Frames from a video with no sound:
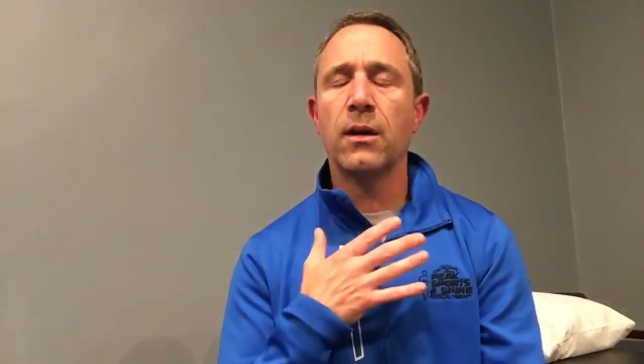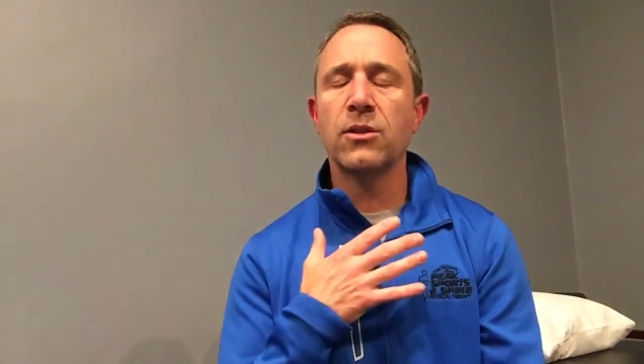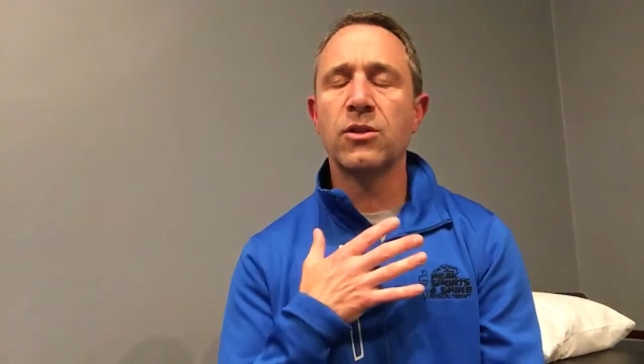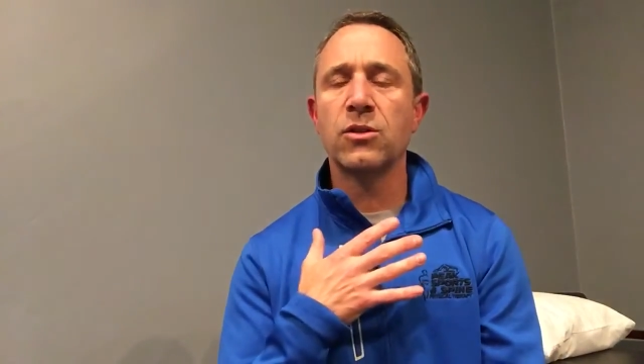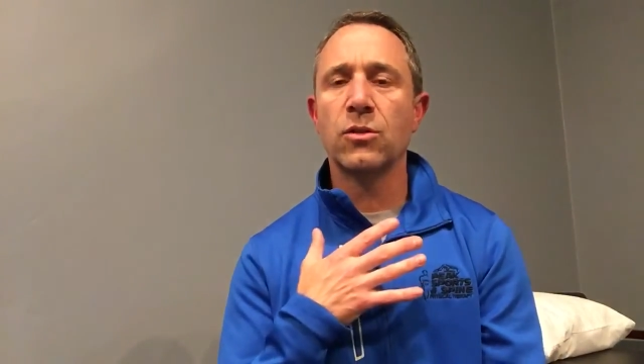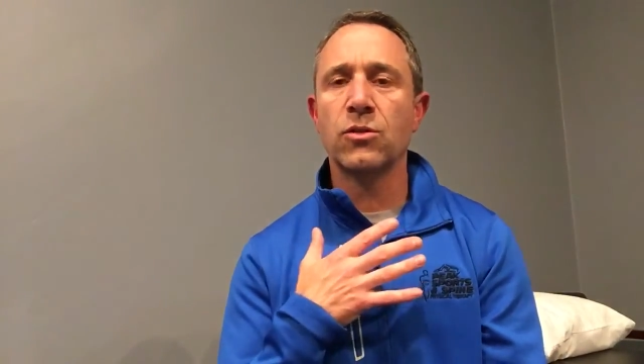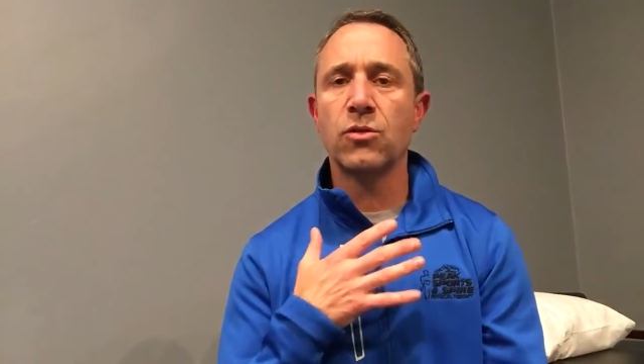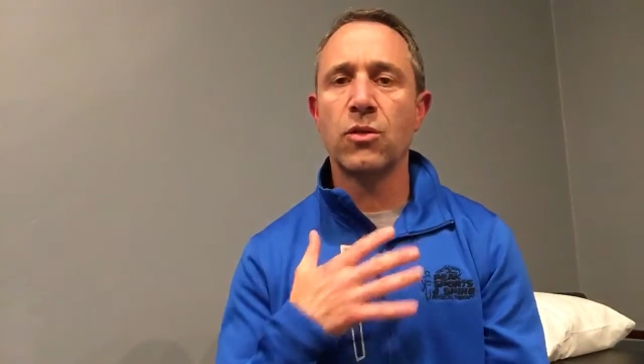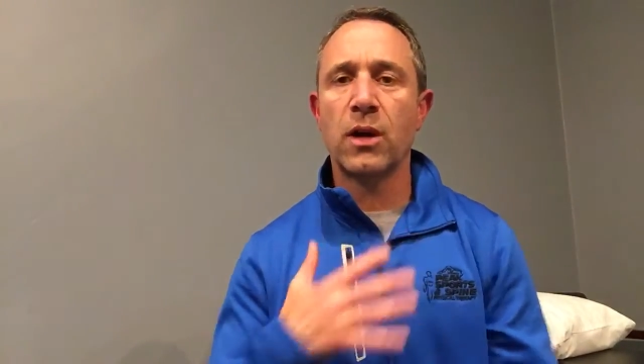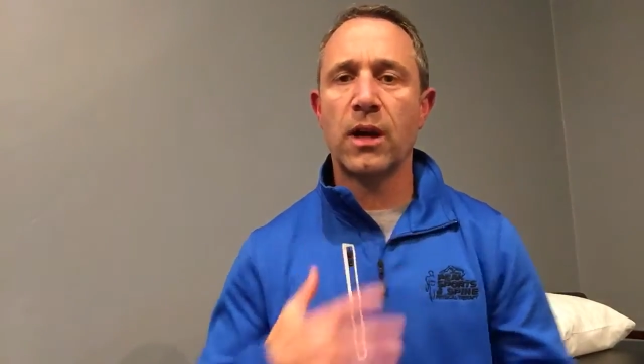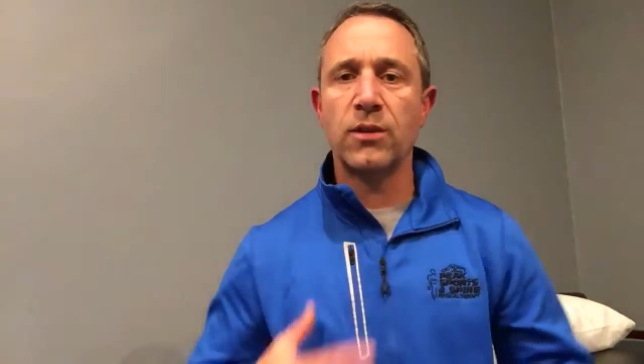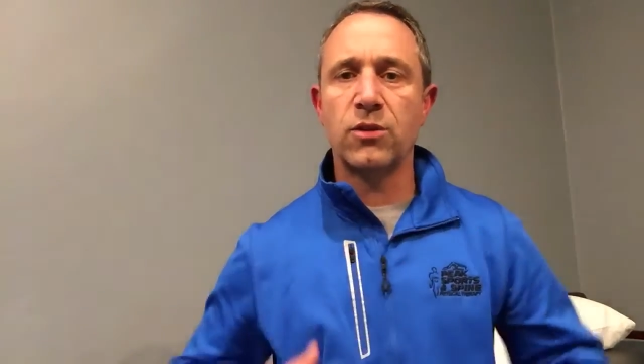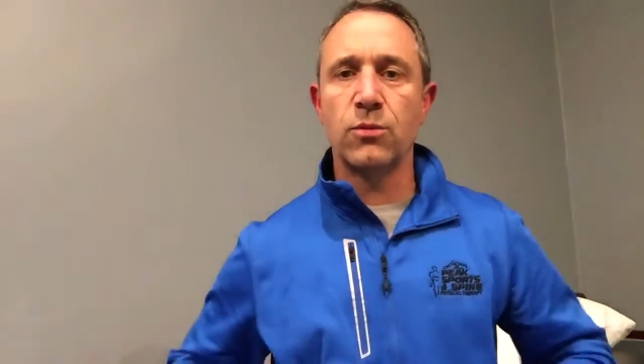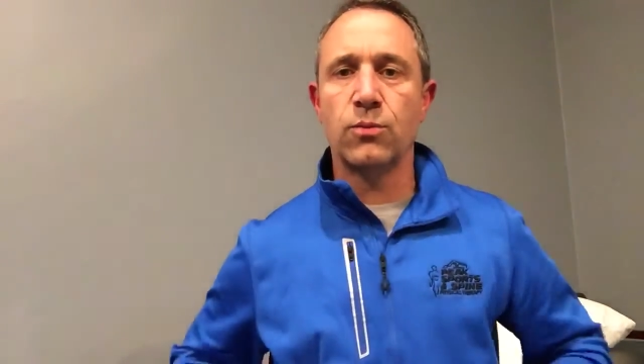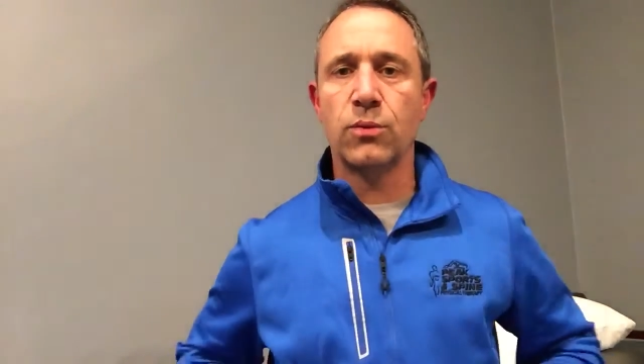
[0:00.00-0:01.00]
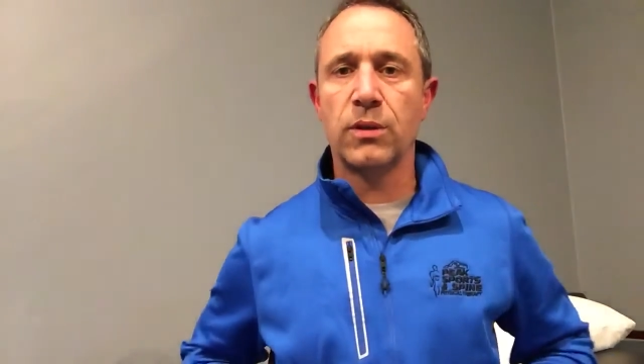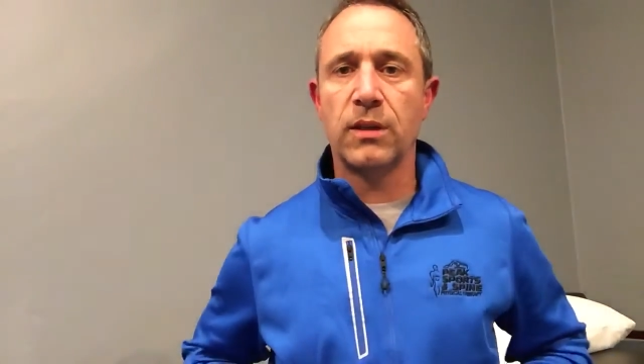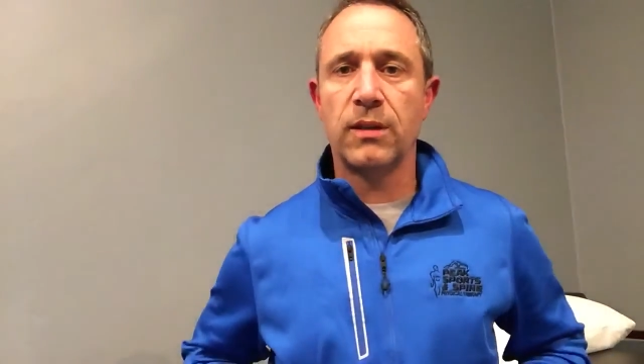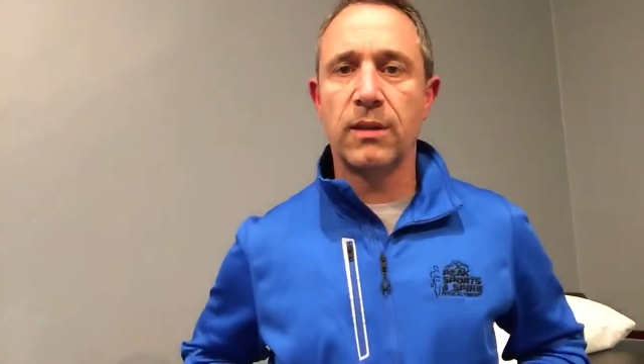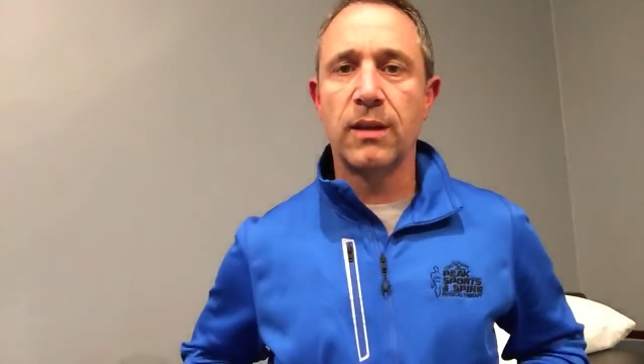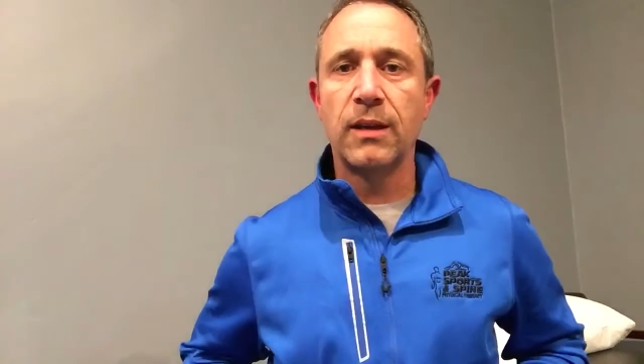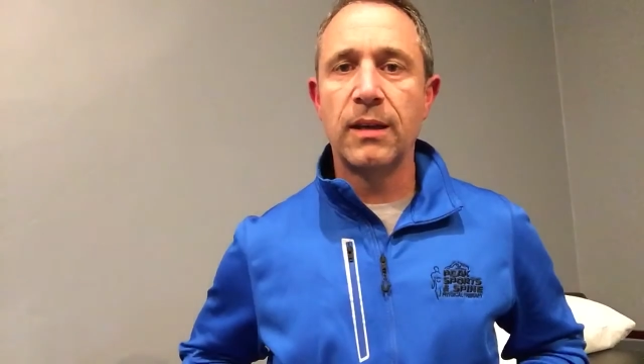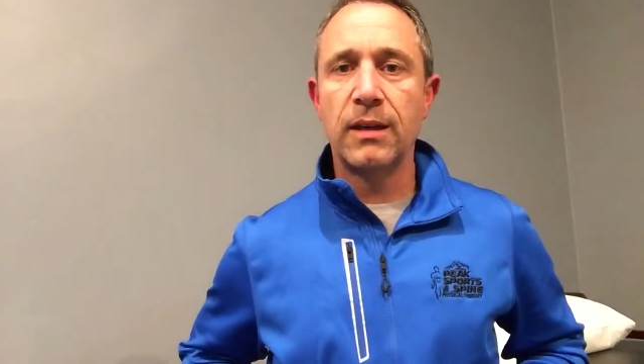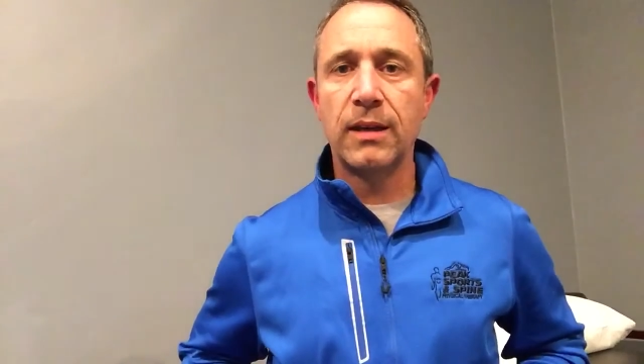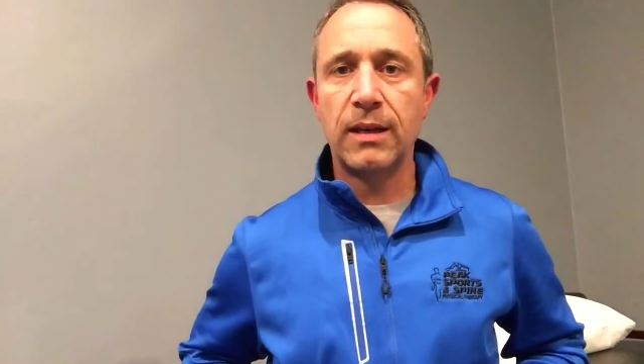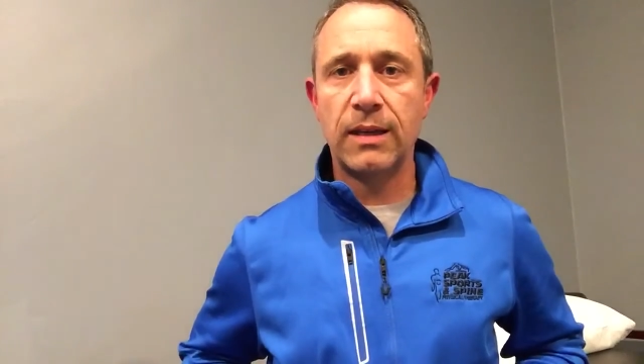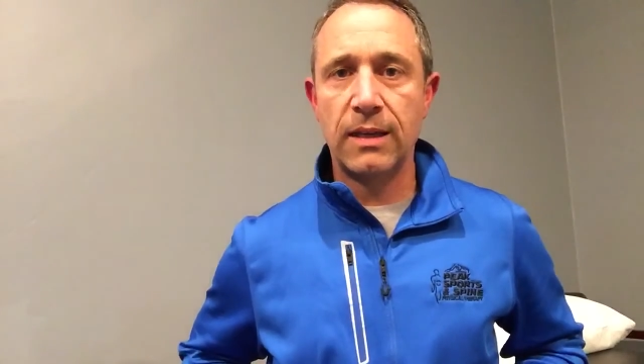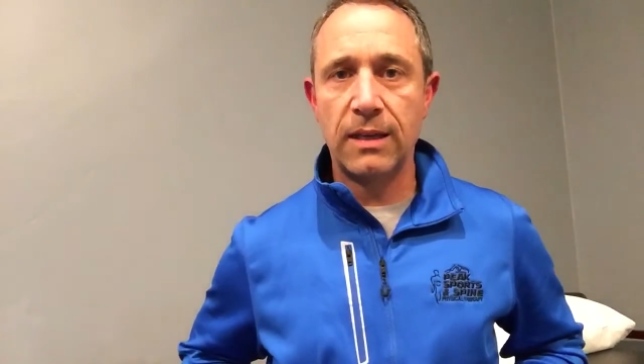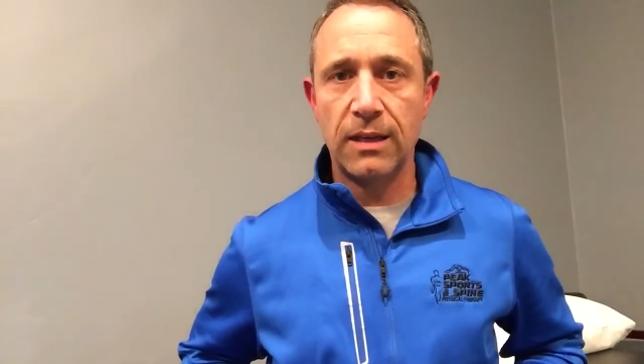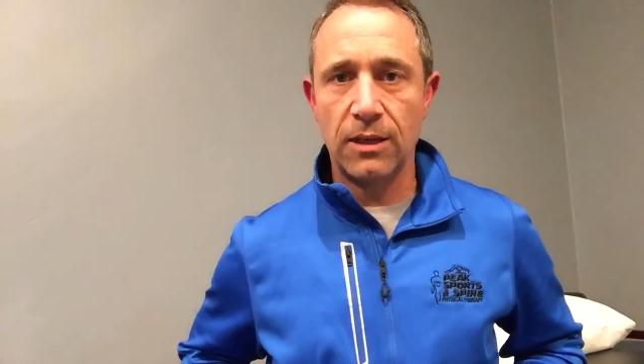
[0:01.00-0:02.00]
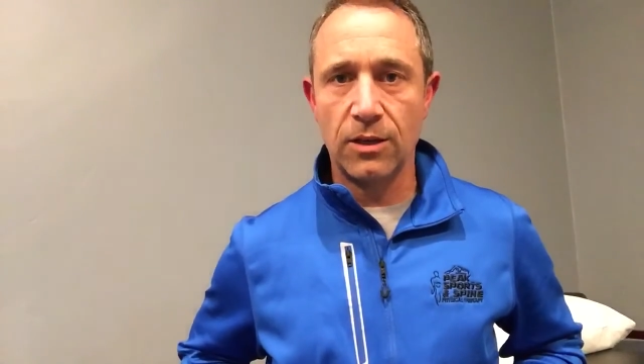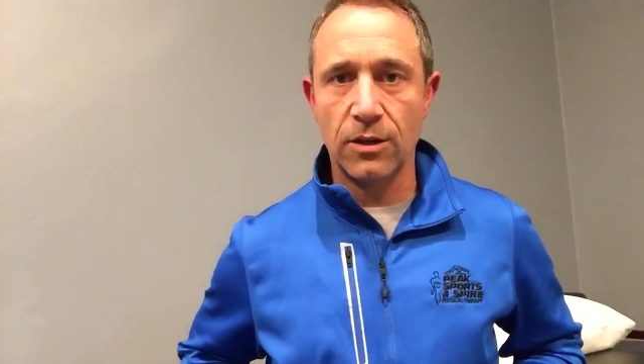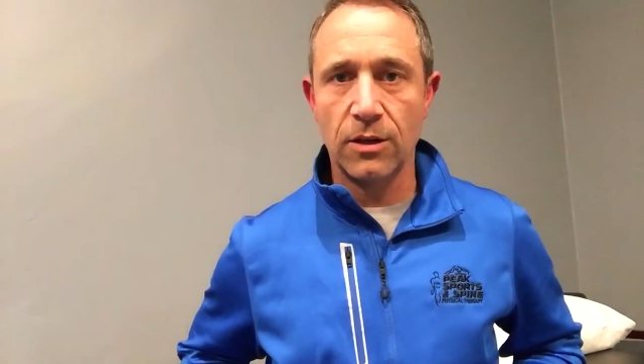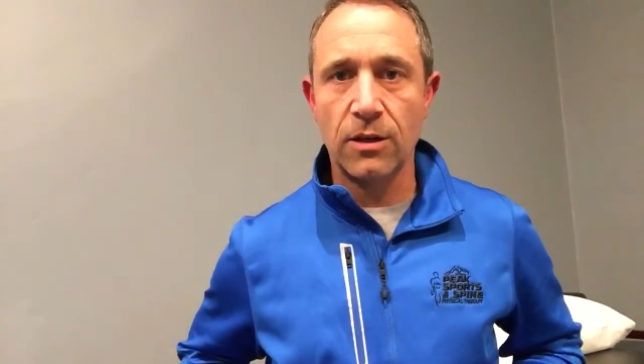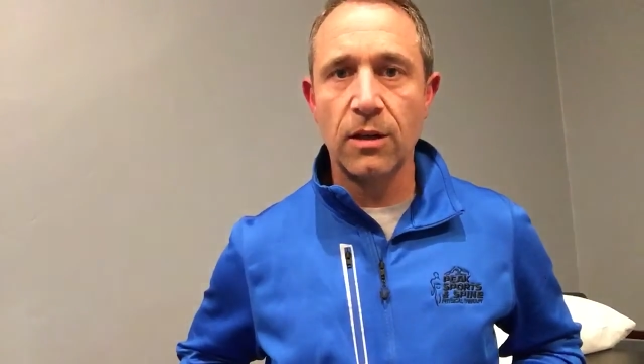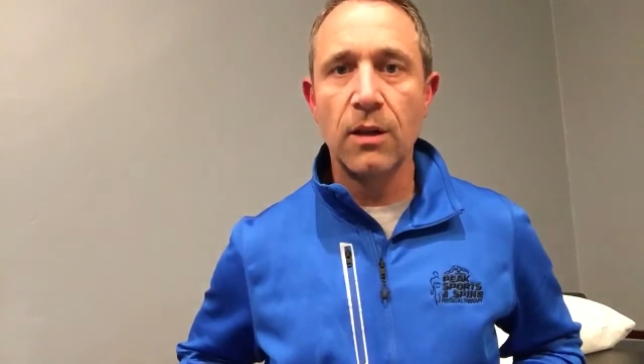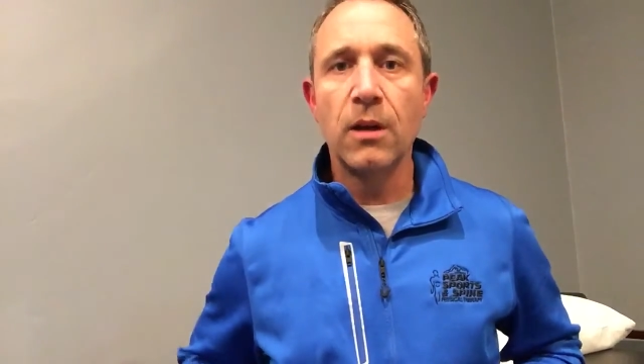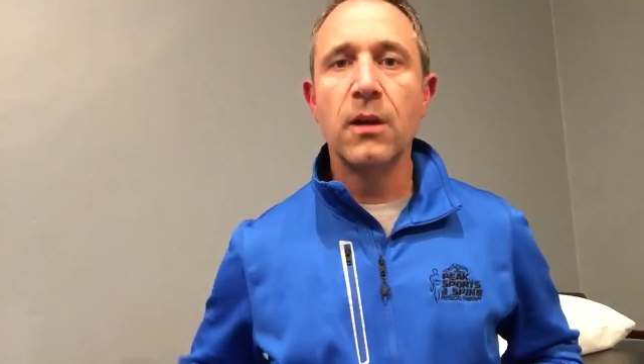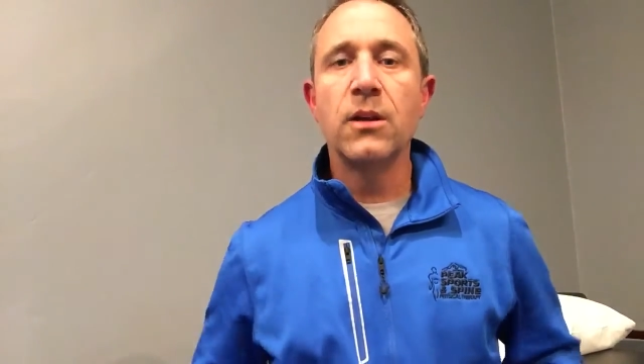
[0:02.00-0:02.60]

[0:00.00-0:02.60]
So try to breathe here.